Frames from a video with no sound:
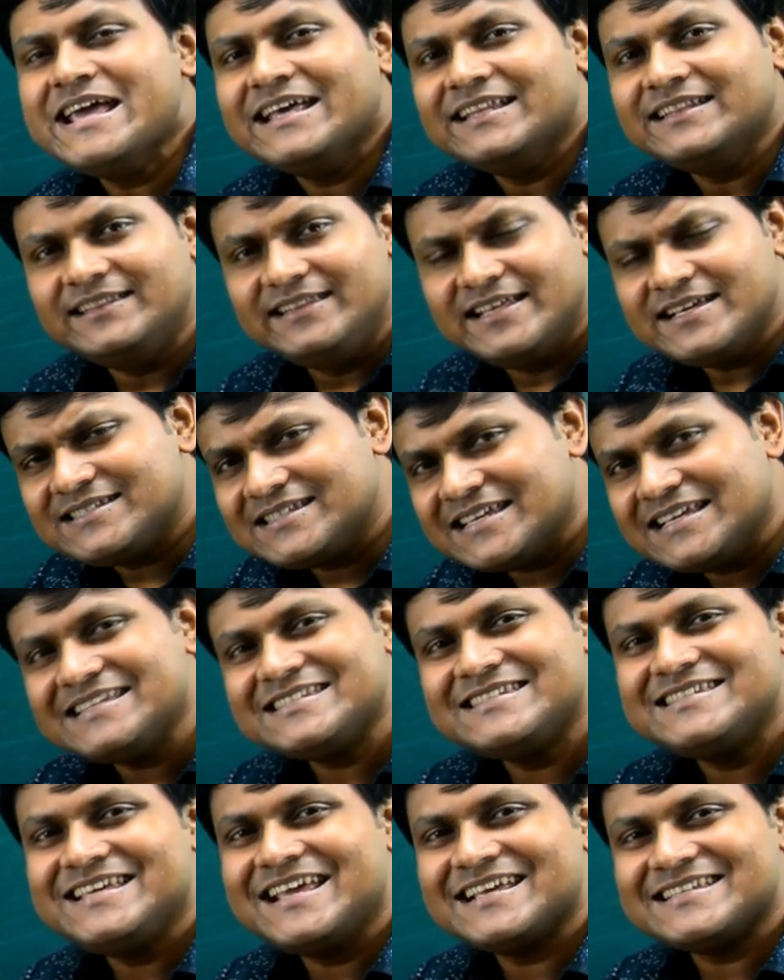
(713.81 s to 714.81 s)
This
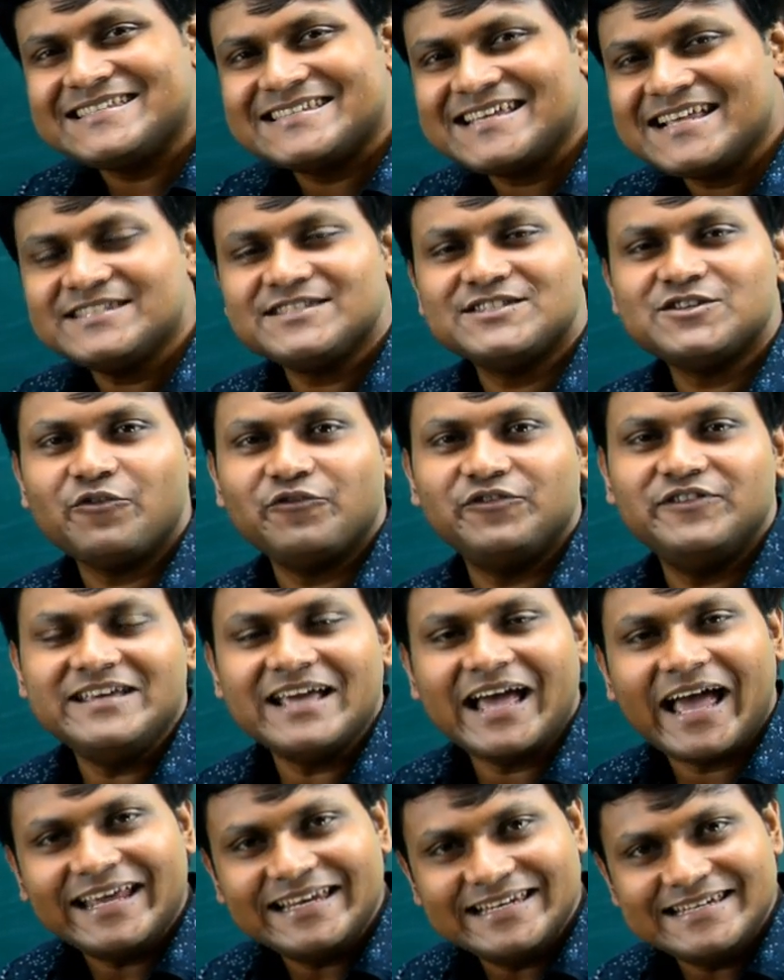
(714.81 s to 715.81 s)
is the essence of
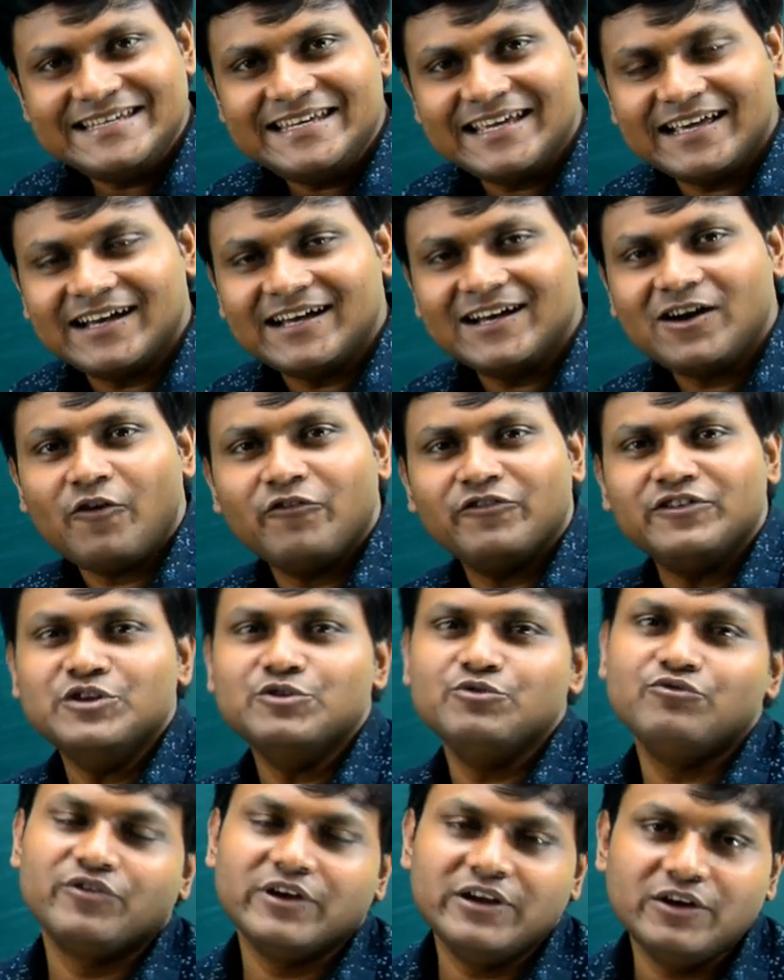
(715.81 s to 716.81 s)
the idea of
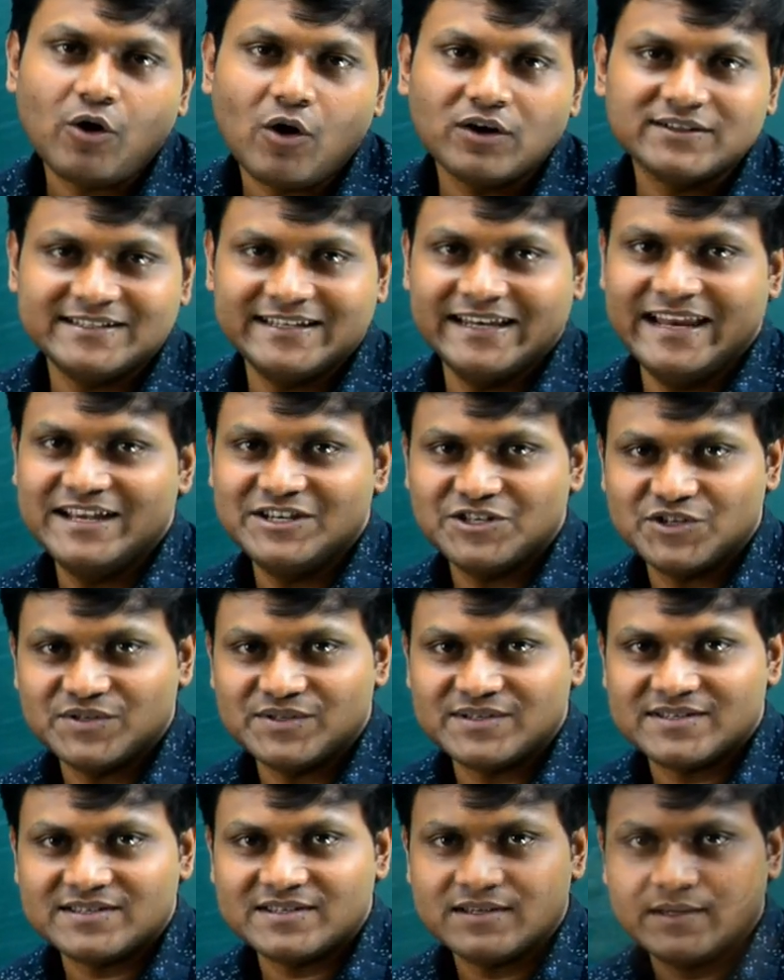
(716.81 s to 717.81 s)
neutrino
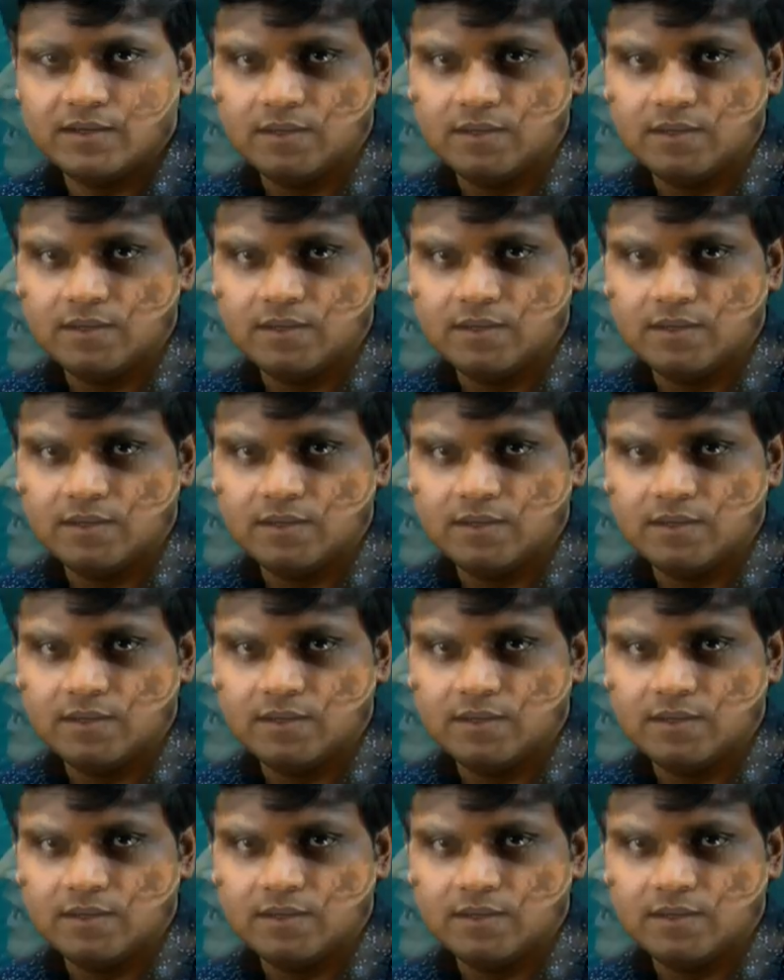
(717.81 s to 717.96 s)
oscillations.